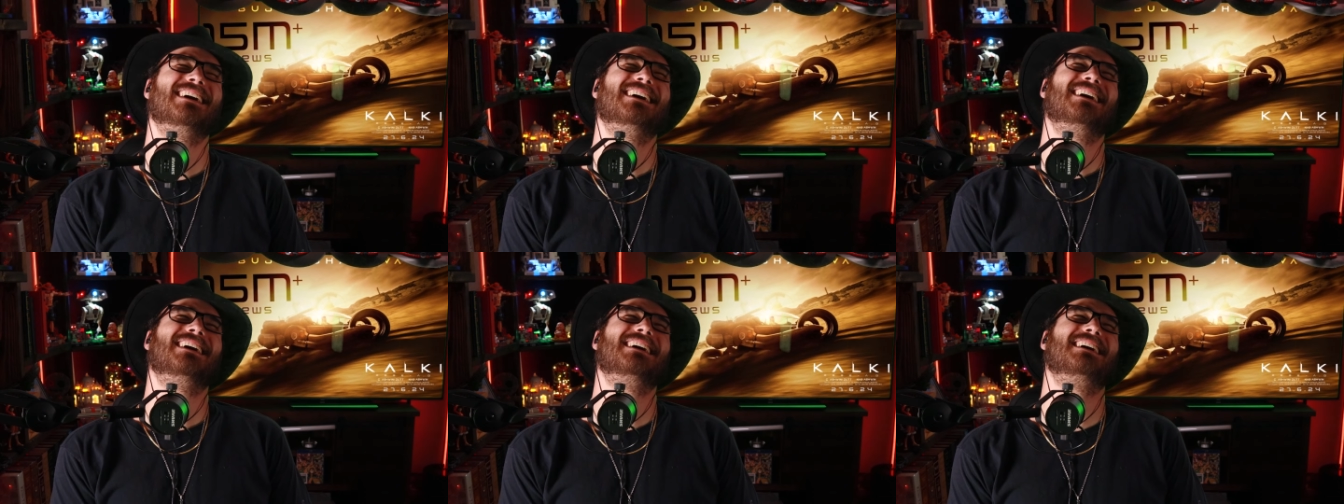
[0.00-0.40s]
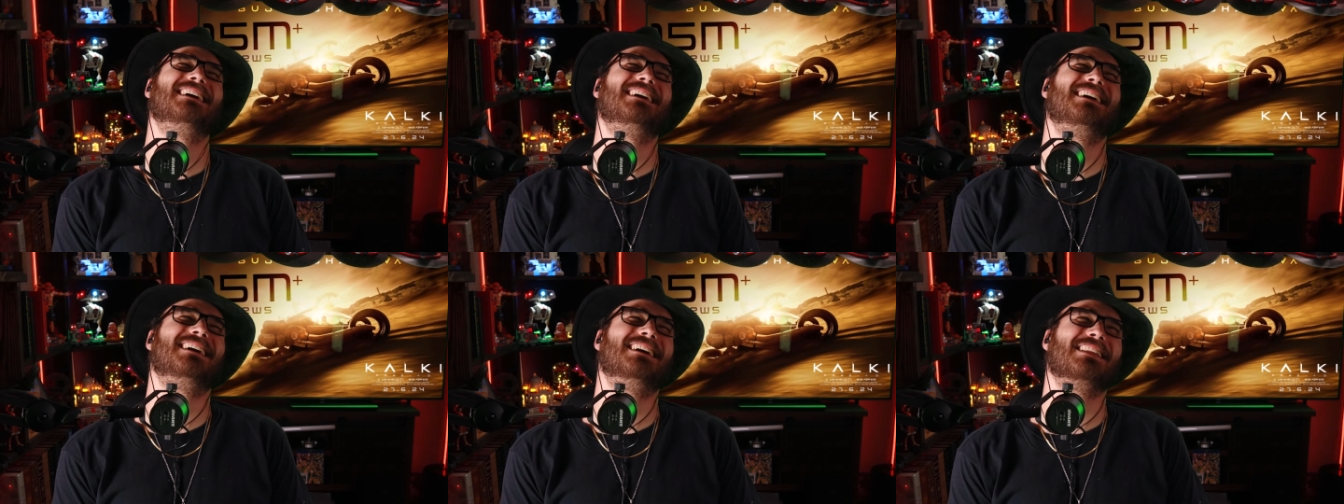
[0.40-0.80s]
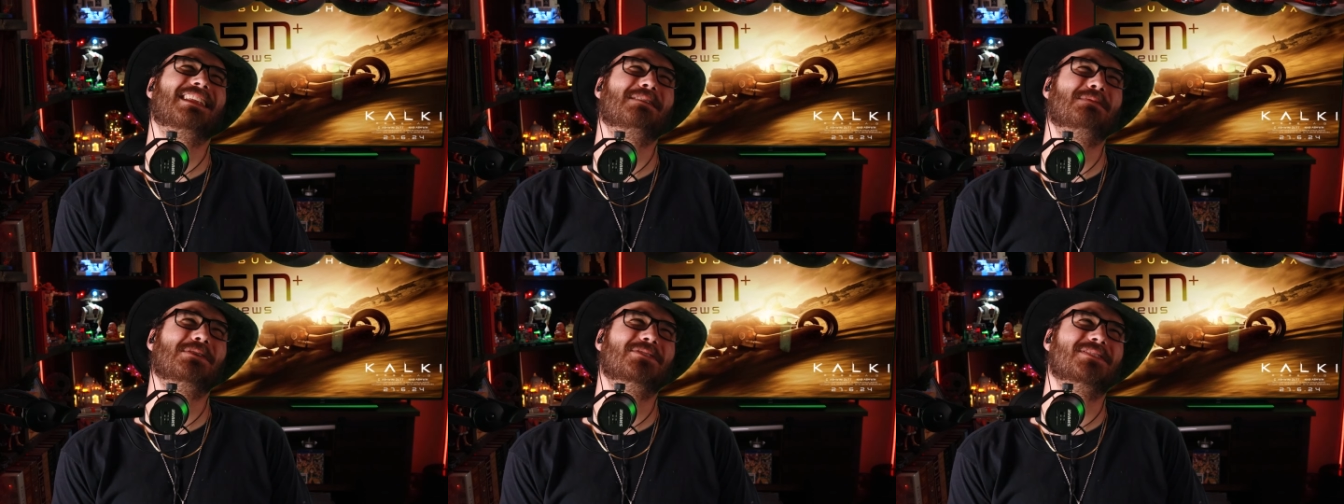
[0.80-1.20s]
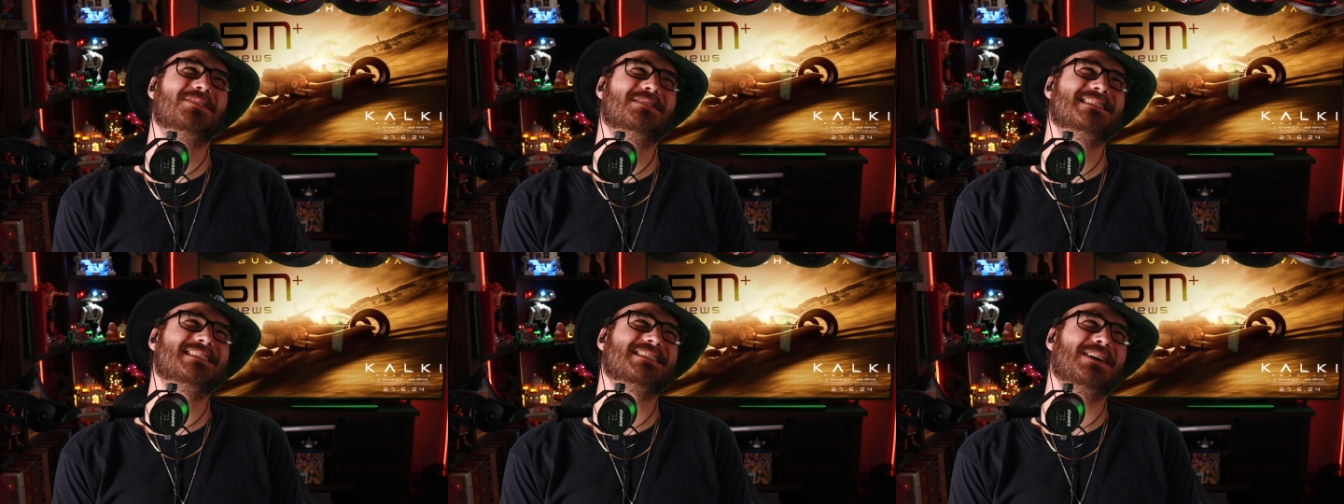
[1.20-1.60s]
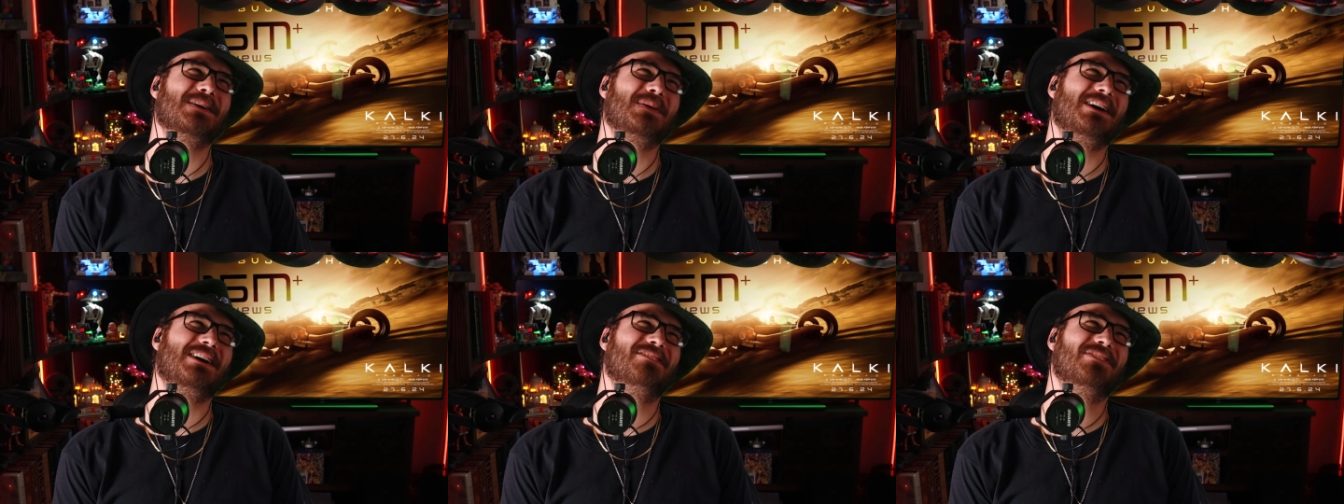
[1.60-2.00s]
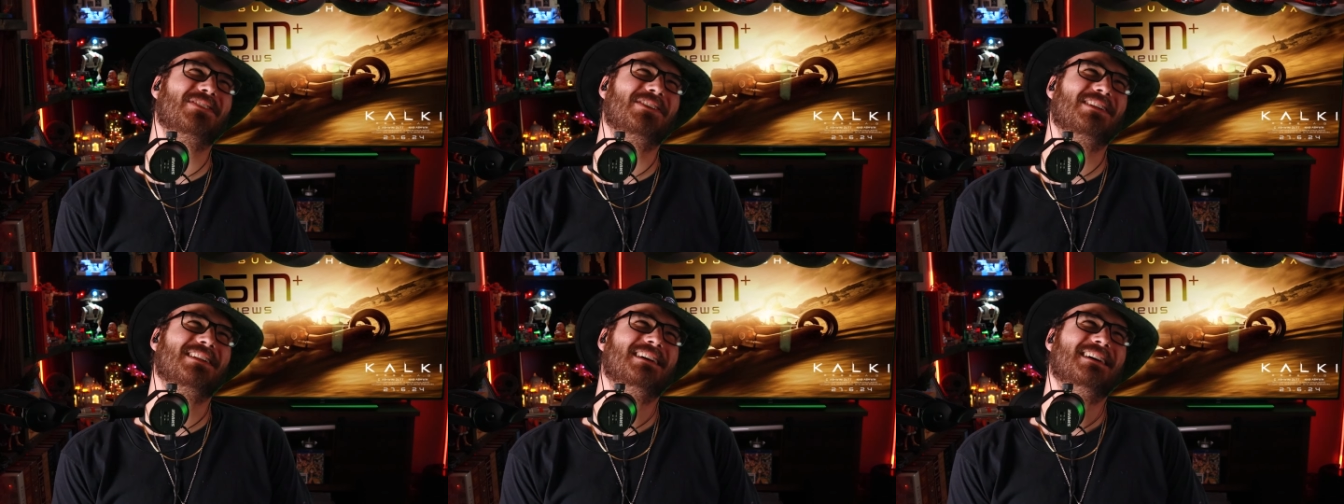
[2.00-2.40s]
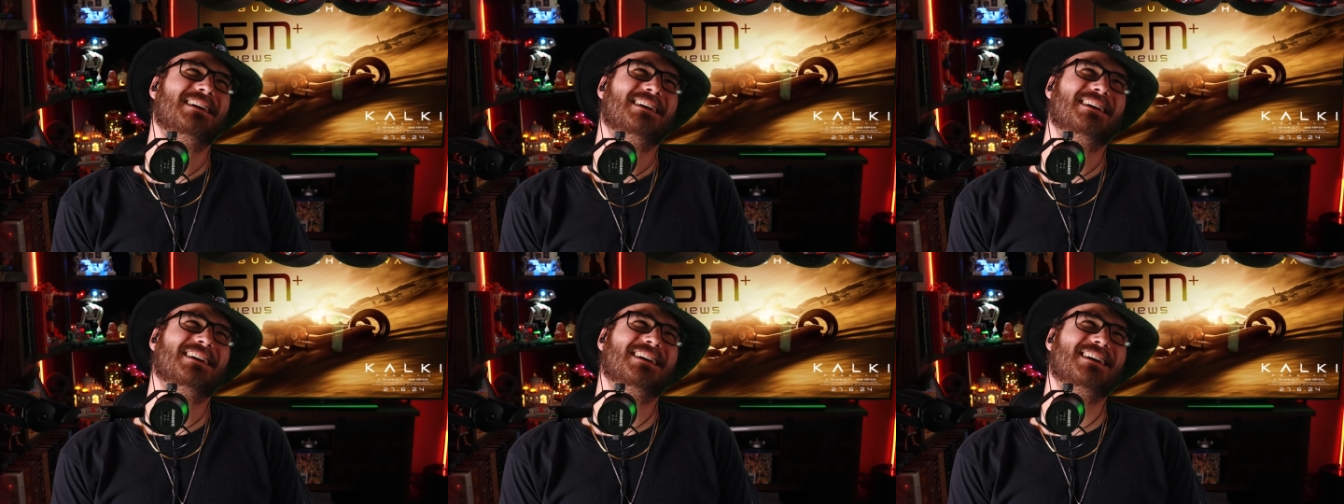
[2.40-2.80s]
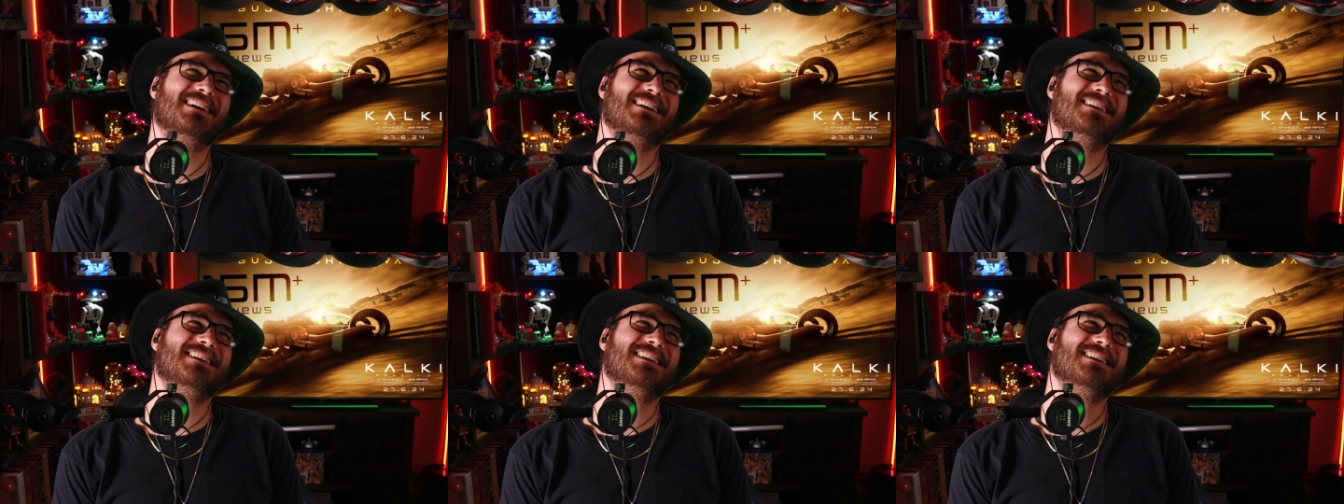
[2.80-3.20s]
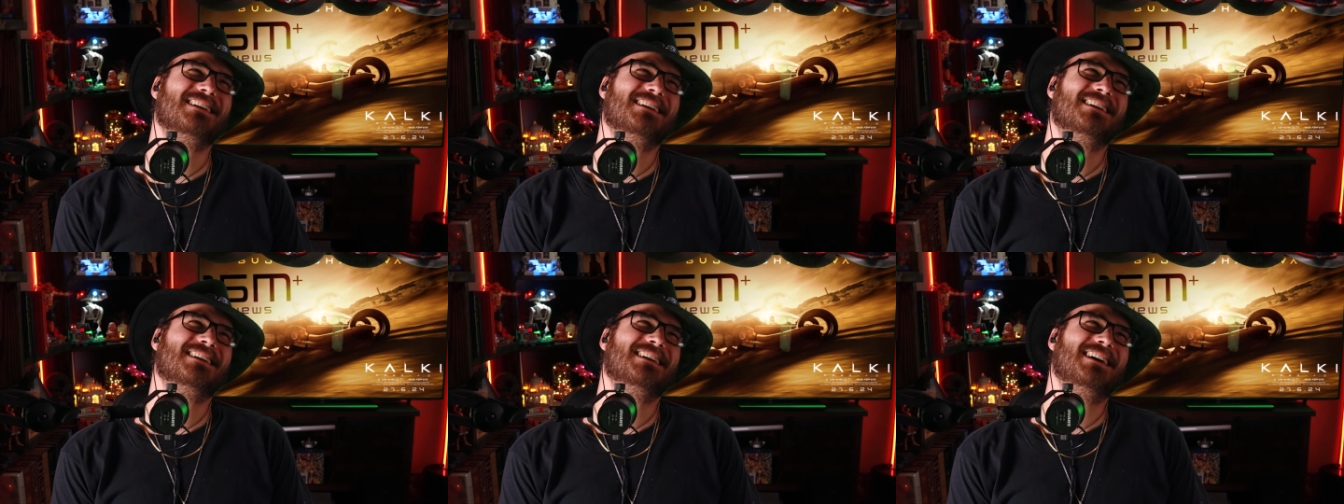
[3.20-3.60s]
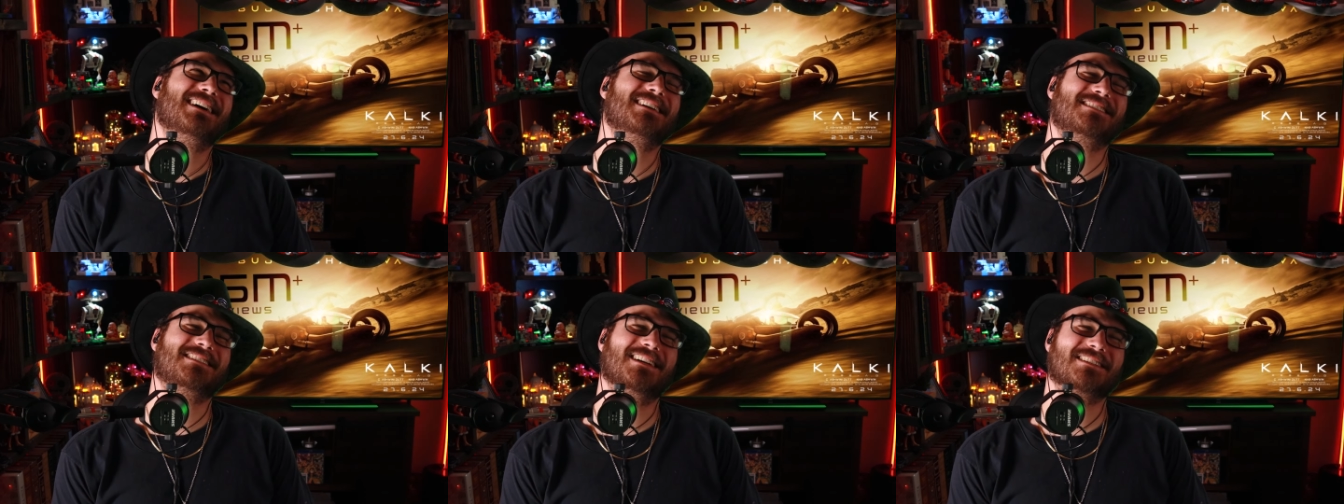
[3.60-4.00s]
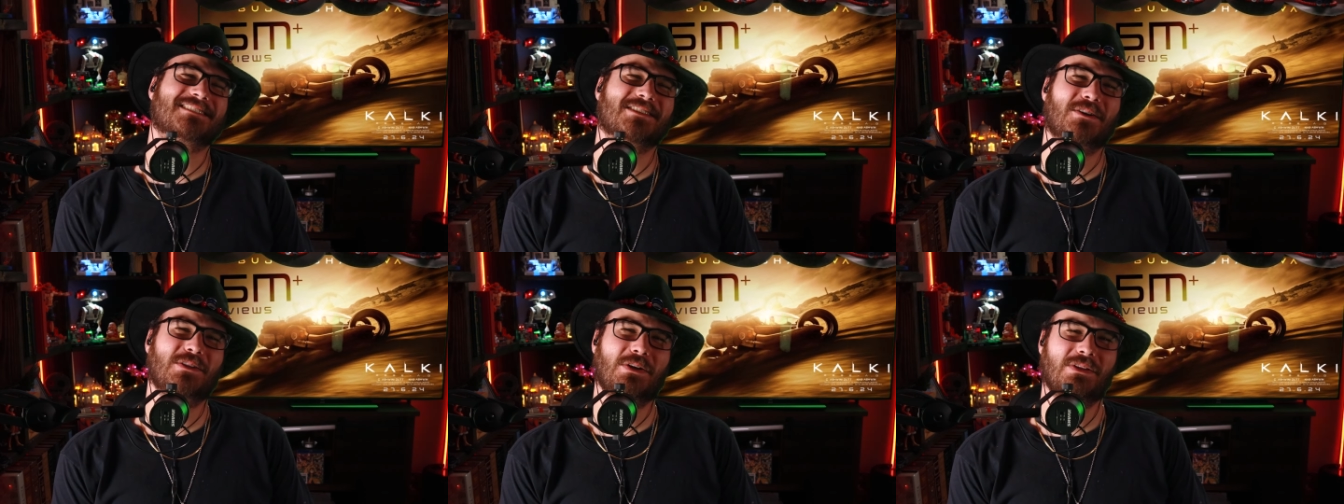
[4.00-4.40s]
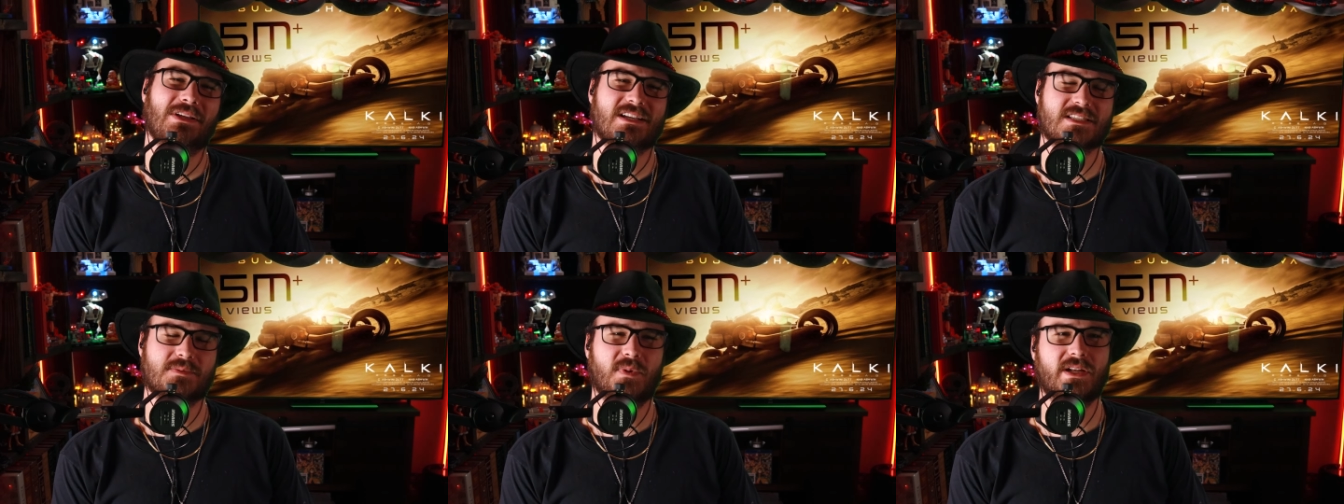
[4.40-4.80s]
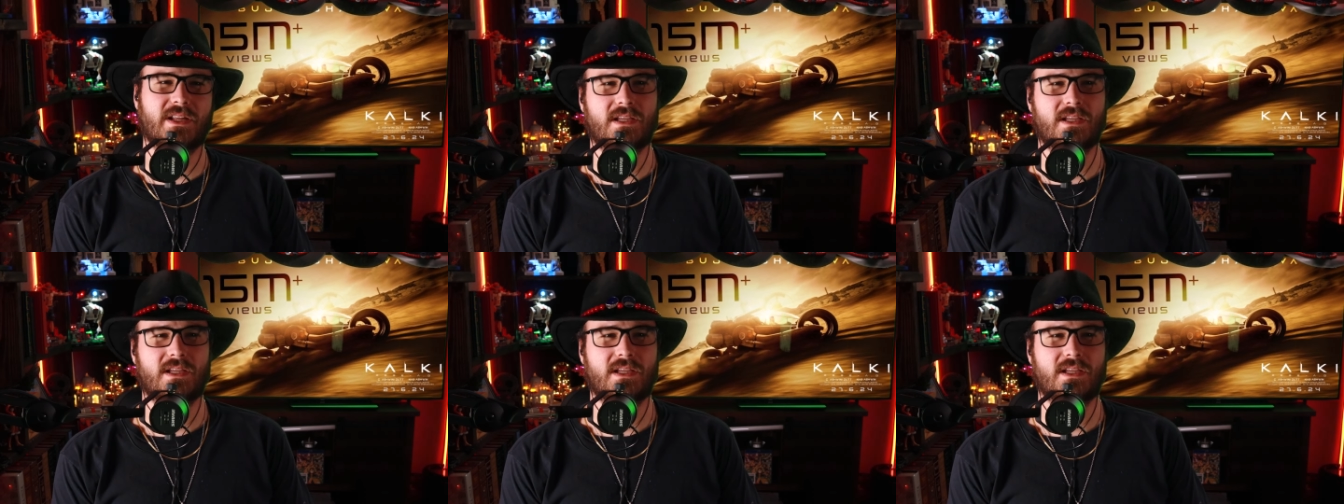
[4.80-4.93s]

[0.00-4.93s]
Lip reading: oh, that movie was so awful. Hashtag Solo lost money.